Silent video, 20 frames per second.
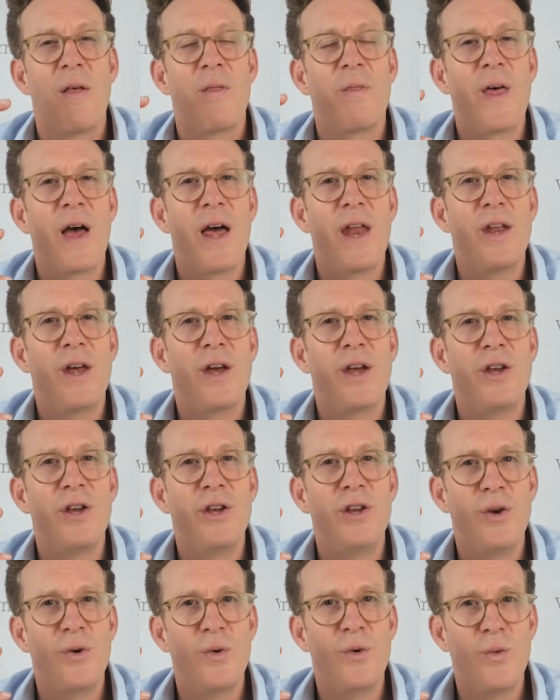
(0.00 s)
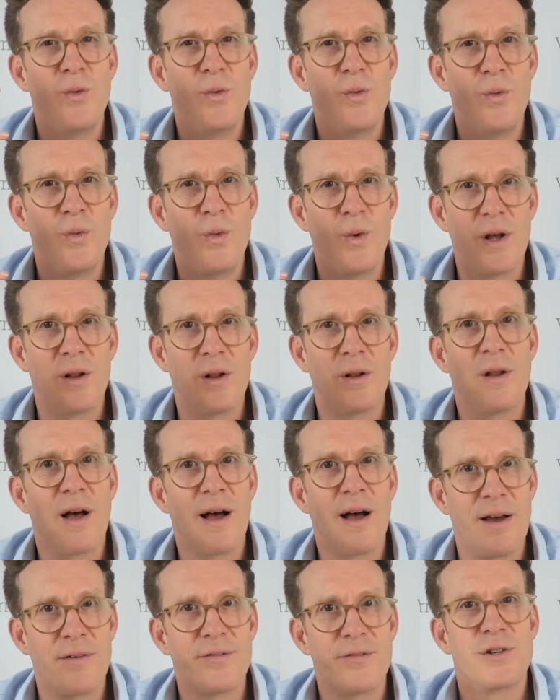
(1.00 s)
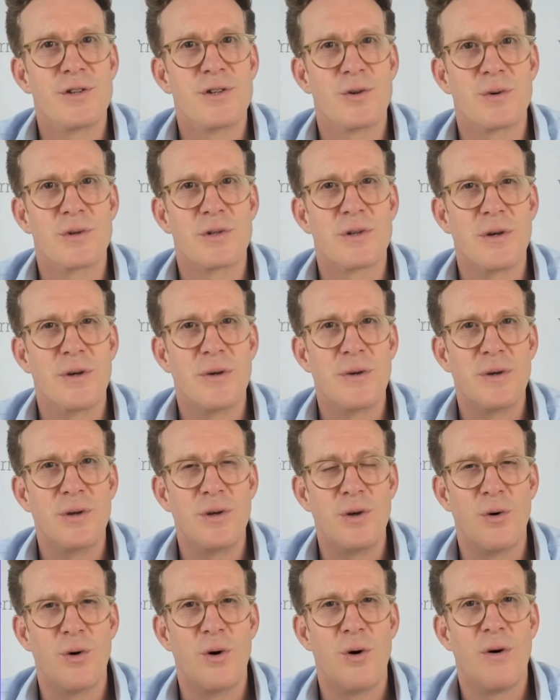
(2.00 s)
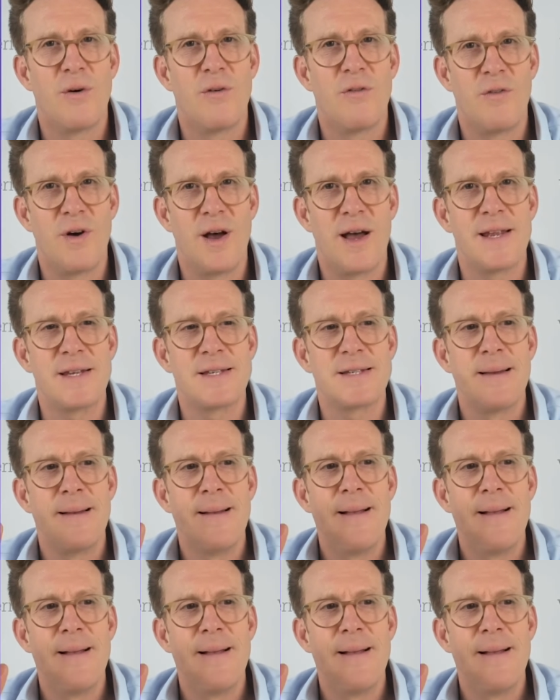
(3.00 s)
then you will have to talk to your vet.